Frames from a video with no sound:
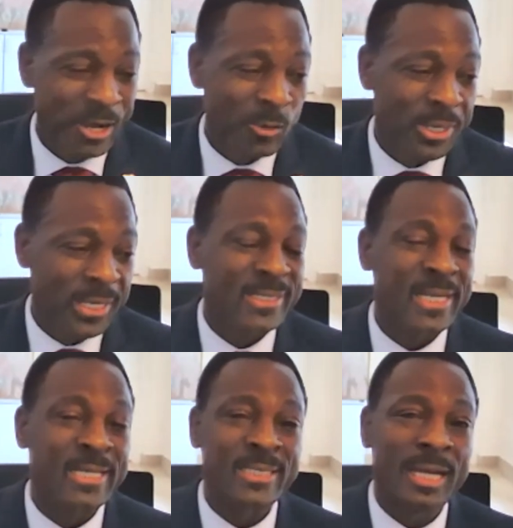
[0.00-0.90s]
Now,
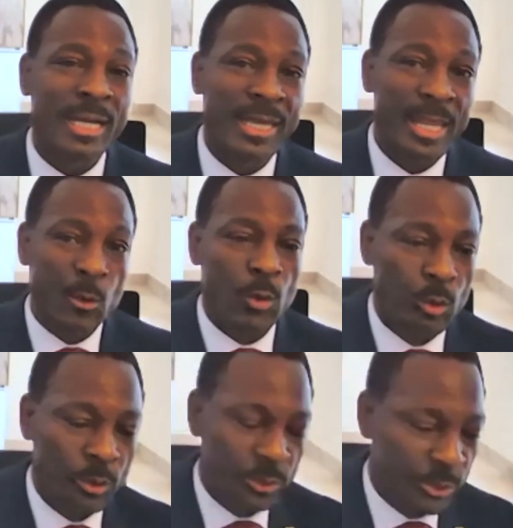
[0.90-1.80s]
it takes an
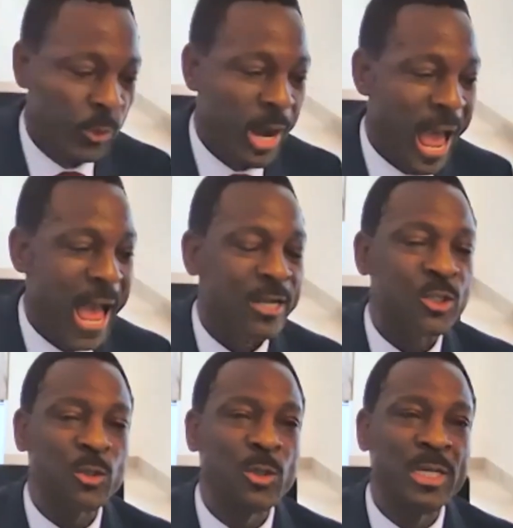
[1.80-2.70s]
hero to
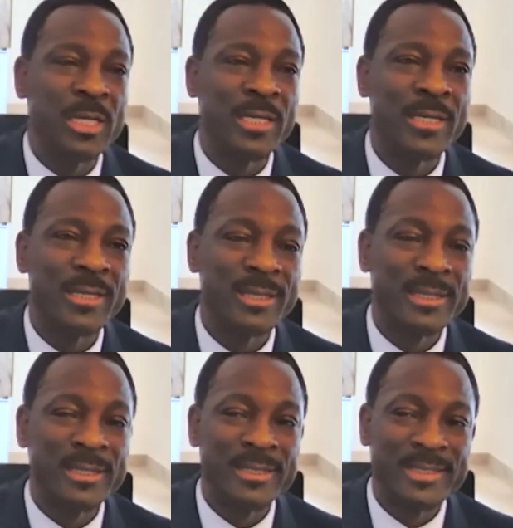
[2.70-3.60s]
actually
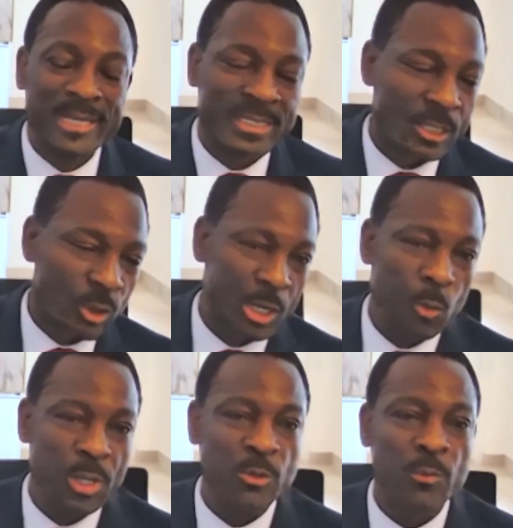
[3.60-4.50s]
teach
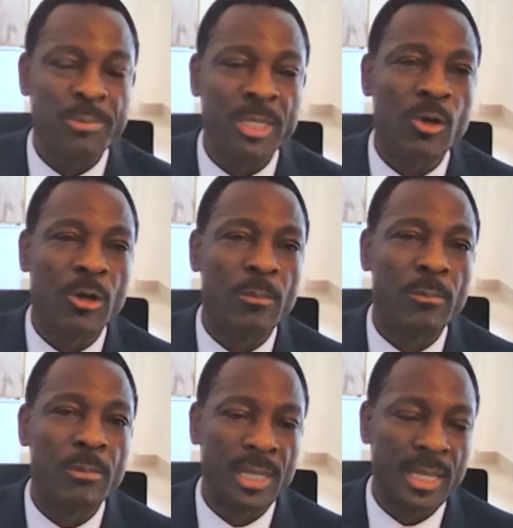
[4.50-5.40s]
another one to
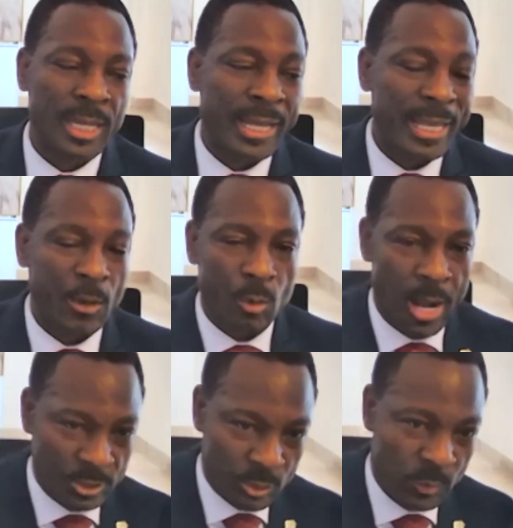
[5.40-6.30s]
become a
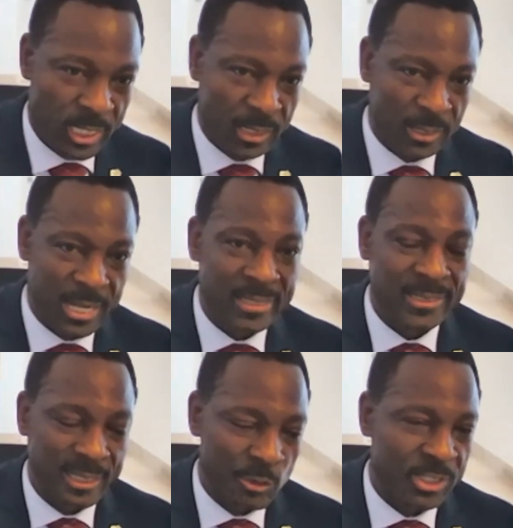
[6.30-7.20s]
hero as well.
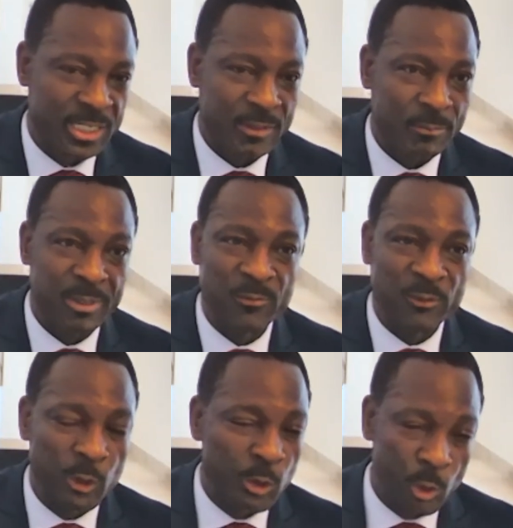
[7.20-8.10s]
That's leadership.
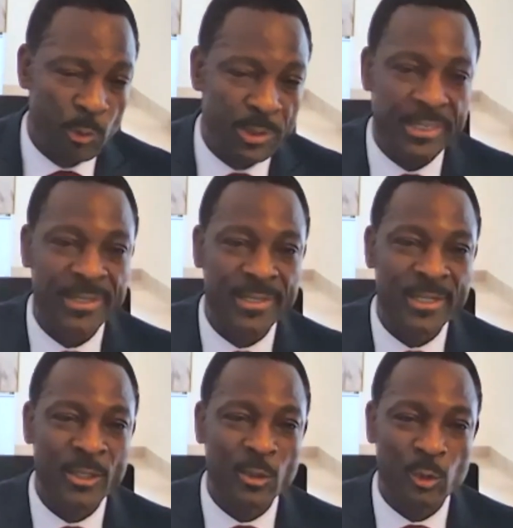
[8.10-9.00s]
Before you know it,
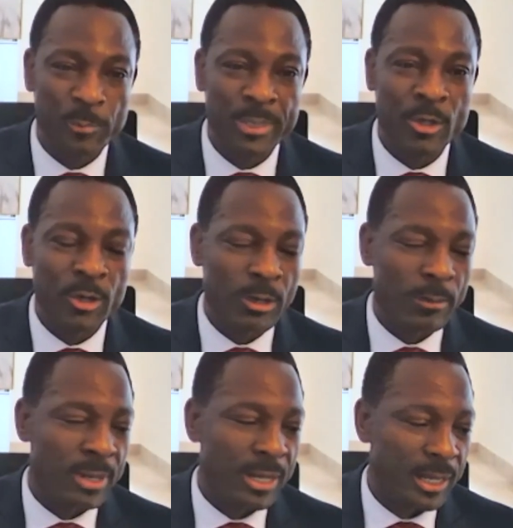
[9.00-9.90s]
you
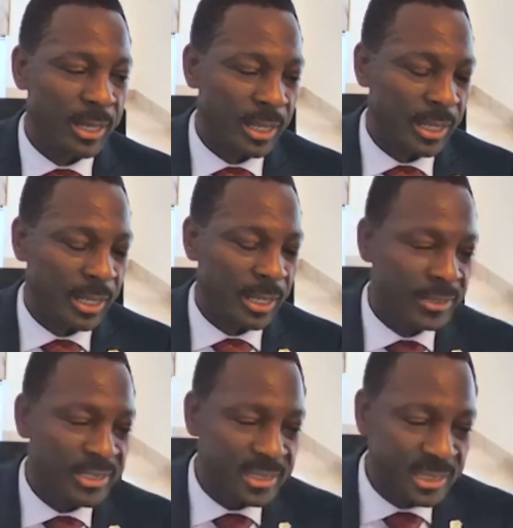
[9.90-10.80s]
become
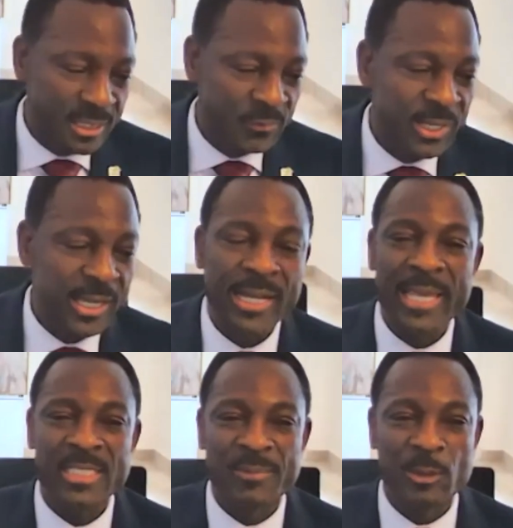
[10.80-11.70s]
a civic
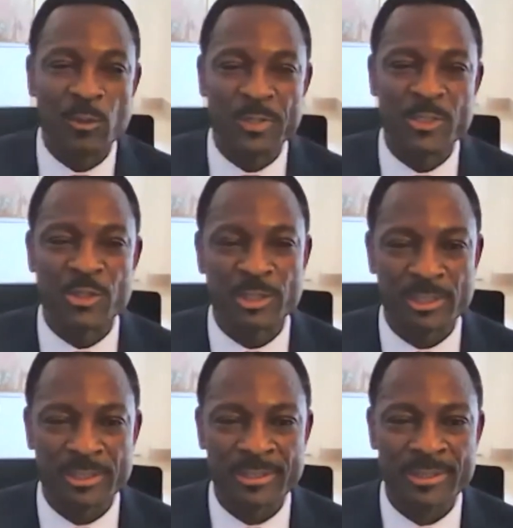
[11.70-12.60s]
engagement
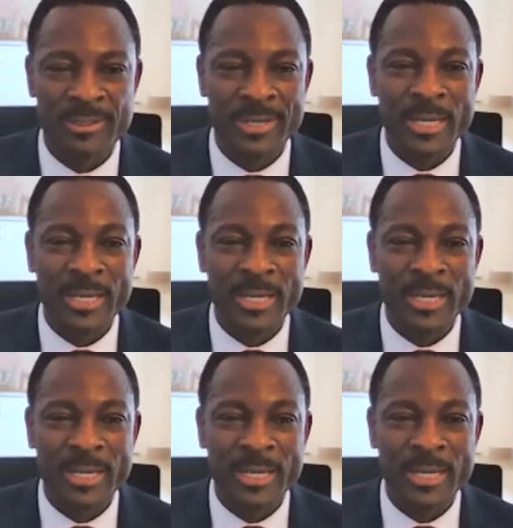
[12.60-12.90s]
officer